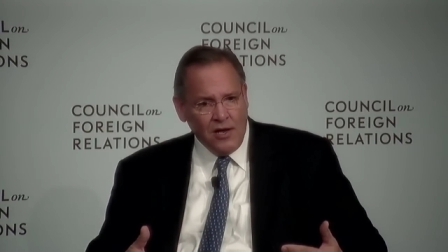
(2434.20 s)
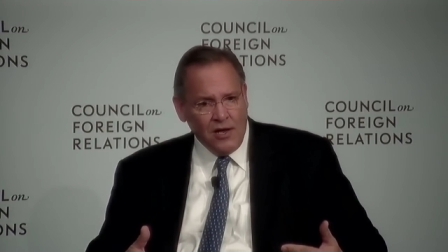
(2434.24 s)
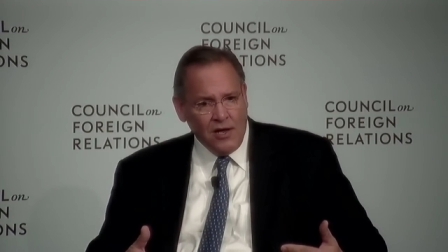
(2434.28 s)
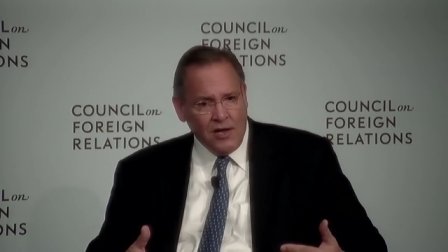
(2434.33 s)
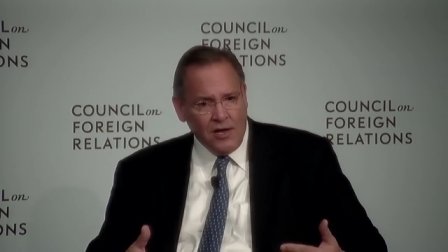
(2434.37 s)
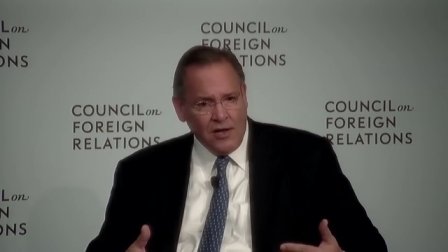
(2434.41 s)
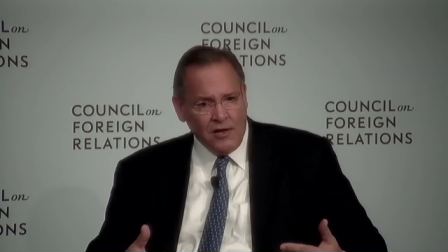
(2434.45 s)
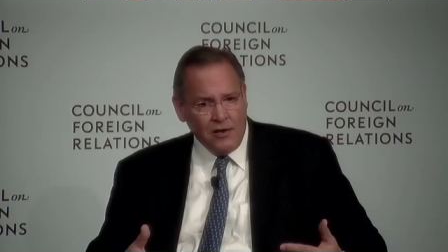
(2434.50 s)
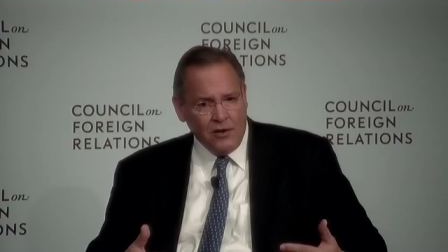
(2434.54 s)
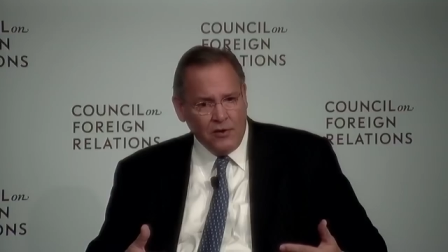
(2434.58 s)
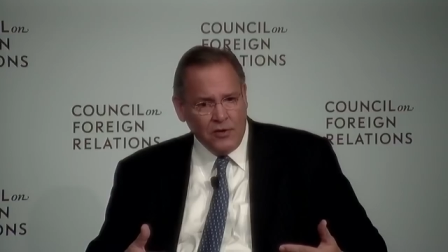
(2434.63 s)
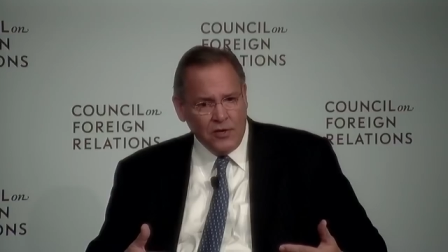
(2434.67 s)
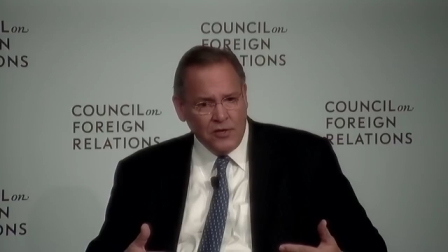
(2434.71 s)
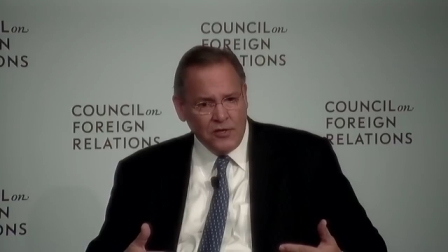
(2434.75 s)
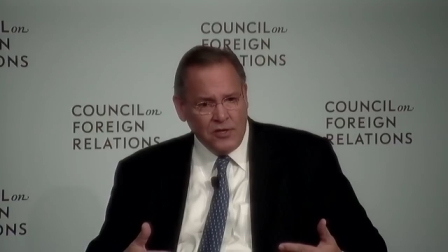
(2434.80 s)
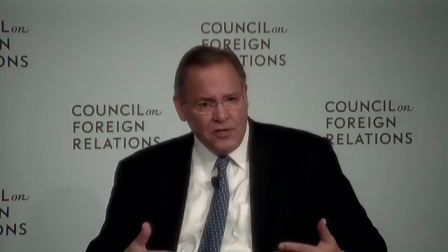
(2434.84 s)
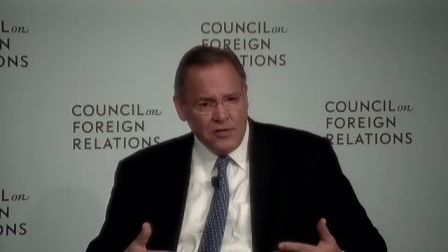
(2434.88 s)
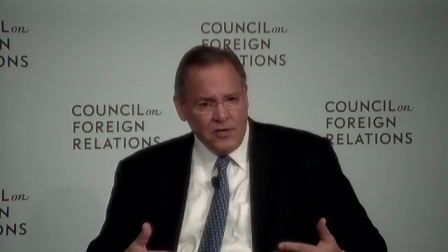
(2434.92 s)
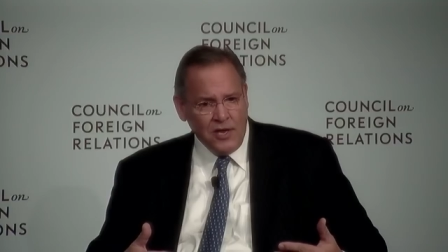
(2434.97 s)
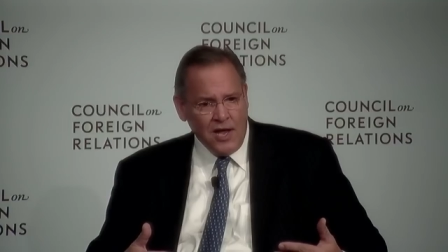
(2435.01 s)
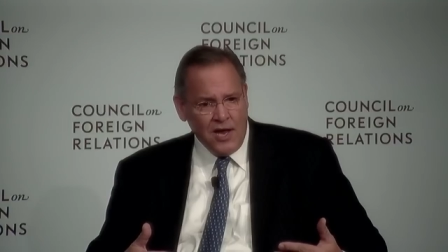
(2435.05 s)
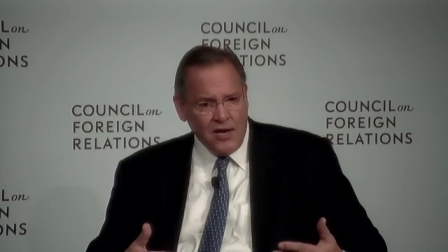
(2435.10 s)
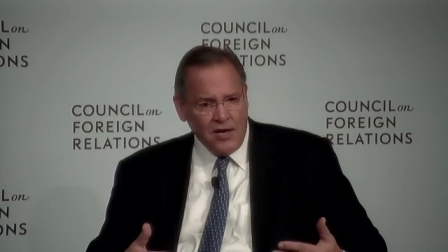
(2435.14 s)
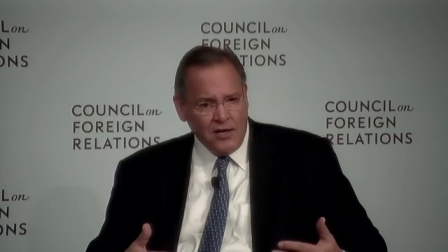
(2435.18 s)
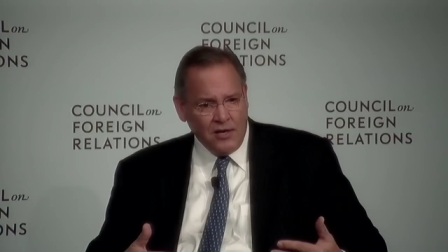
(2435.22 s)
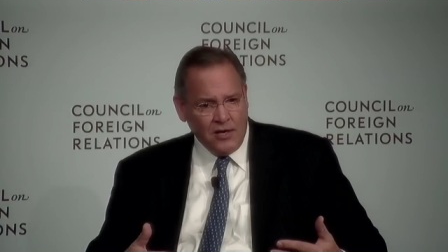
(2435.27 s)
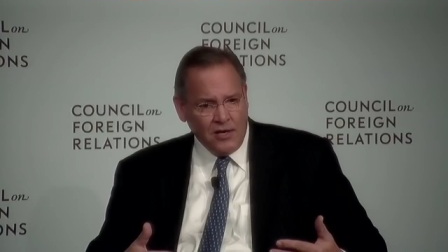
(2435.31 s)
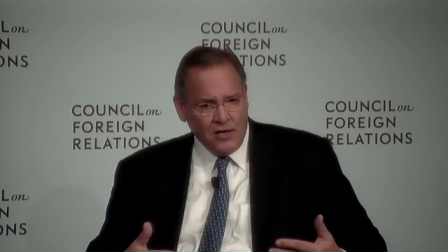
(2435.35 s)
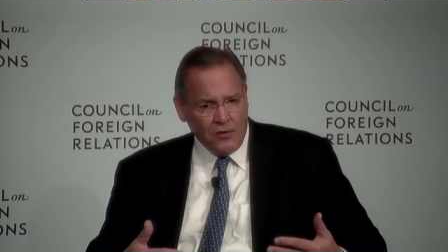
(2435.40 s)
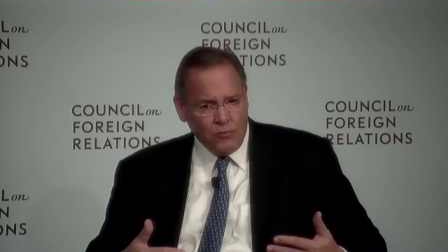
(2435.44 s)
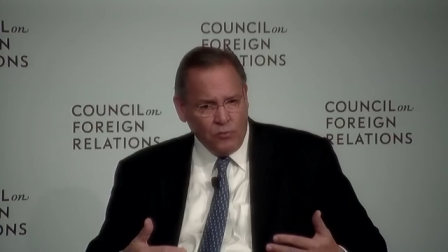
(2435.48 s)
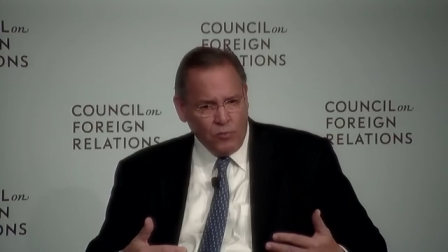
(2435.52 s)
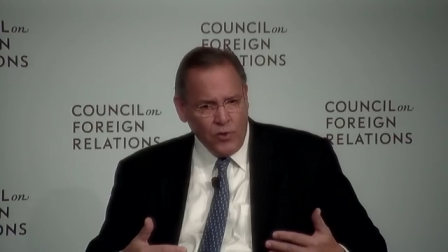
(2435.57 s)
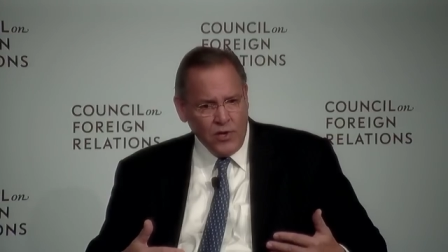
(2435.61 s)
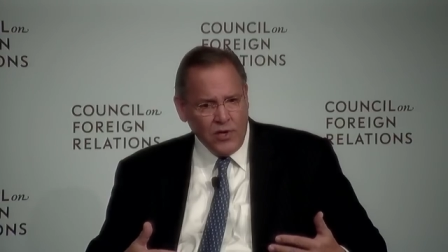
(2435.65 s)
You know, it, not a, a
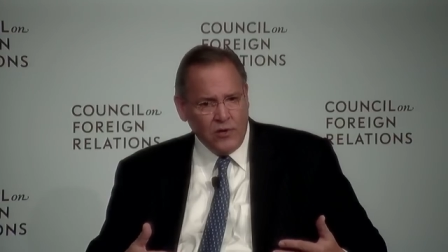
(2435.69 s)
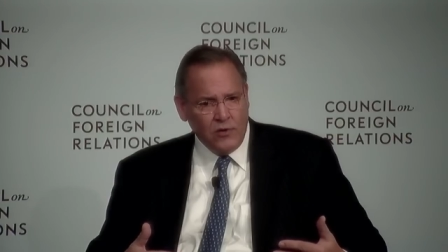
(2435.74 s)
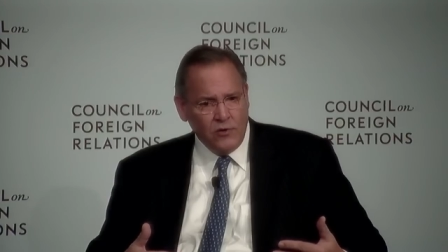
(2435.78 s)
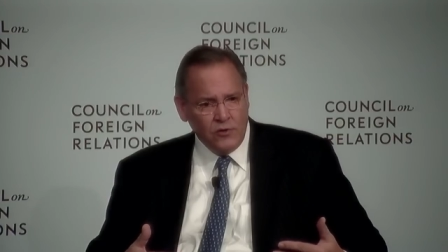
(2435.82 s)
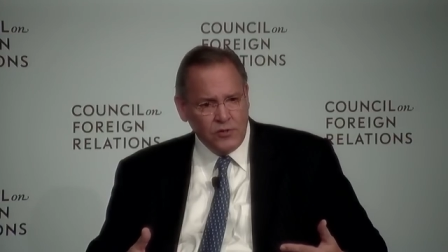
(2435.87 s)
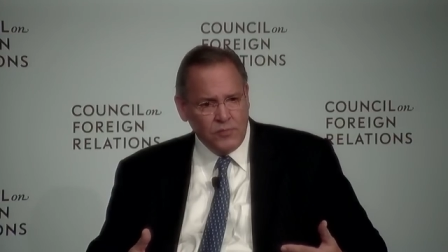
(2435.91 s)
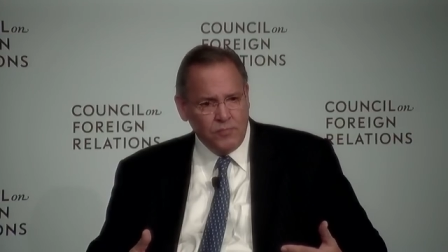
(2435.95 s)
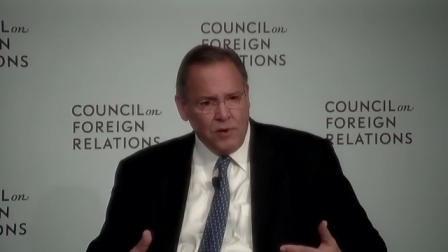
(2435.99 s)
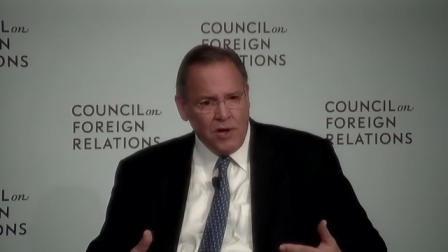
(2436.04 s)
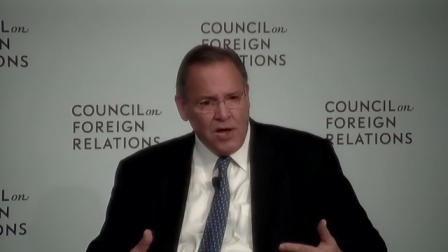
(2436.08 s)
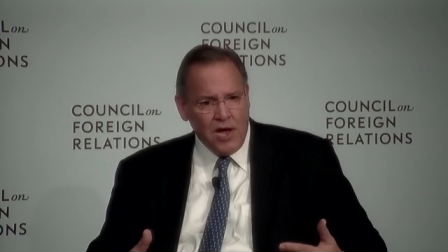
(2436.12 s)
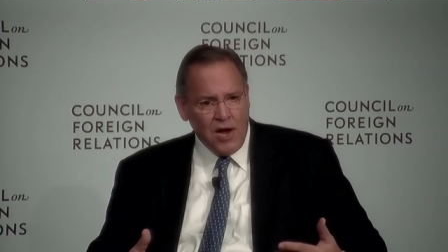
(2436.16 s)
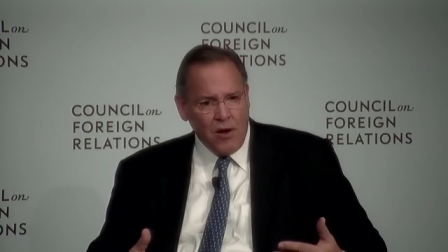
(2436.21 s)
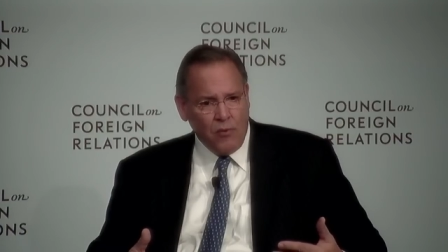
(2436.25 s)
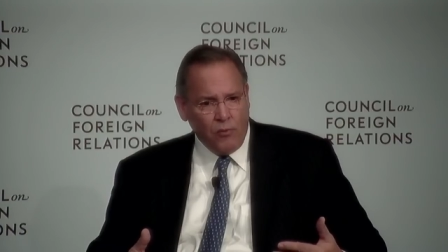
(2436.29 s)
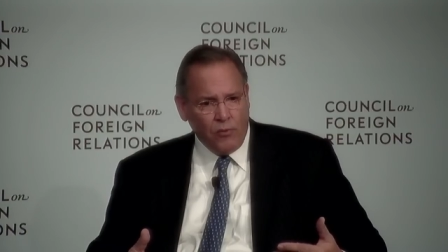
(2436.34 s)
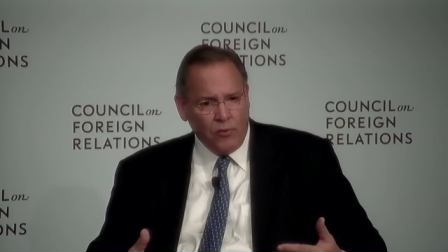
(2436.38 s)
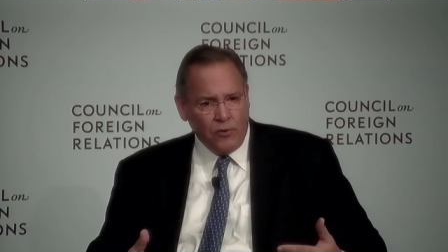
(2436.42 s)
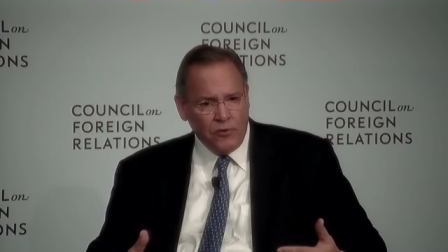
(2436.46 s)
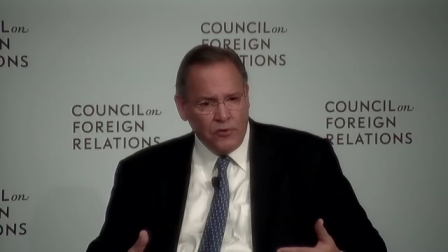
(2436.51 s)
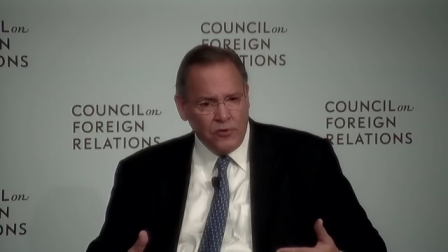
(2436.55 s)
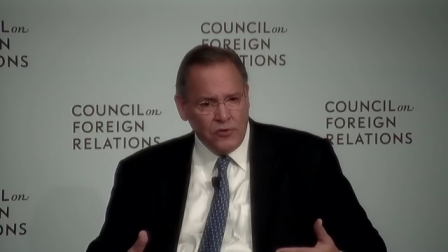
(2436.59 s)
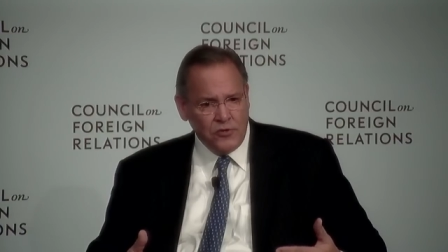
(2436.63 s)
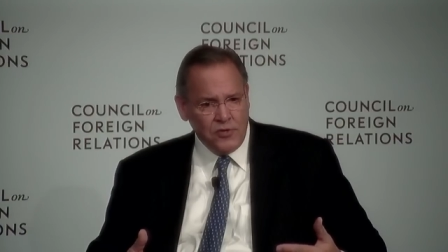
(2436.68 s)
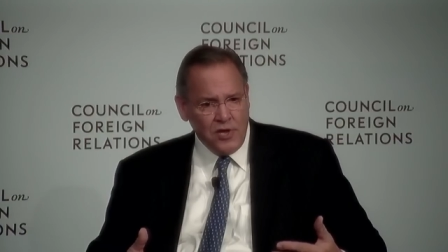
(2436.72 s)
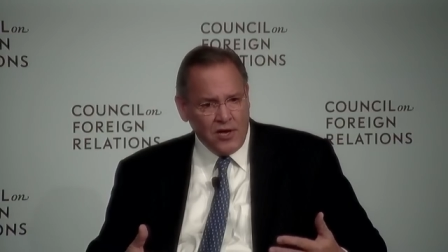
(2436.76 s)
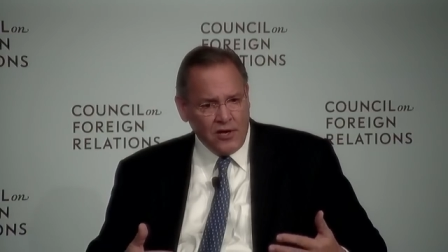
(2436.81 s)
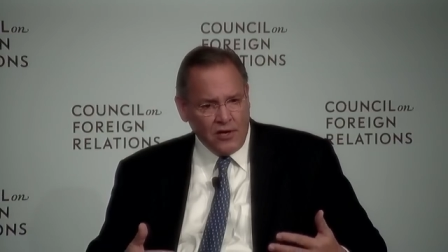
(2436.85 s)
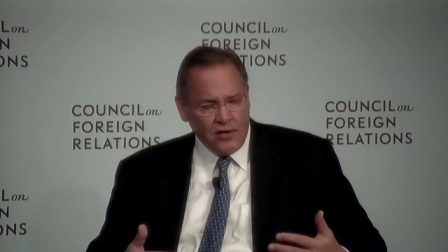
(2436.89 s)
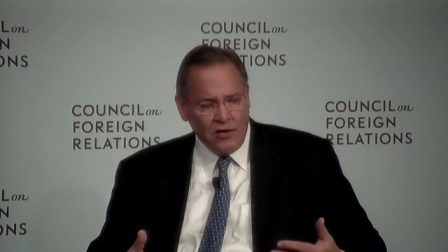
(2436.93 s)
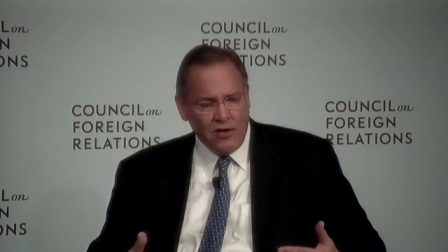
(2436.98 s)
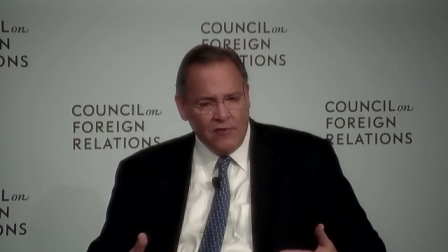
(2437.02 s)
week goes by where there's not a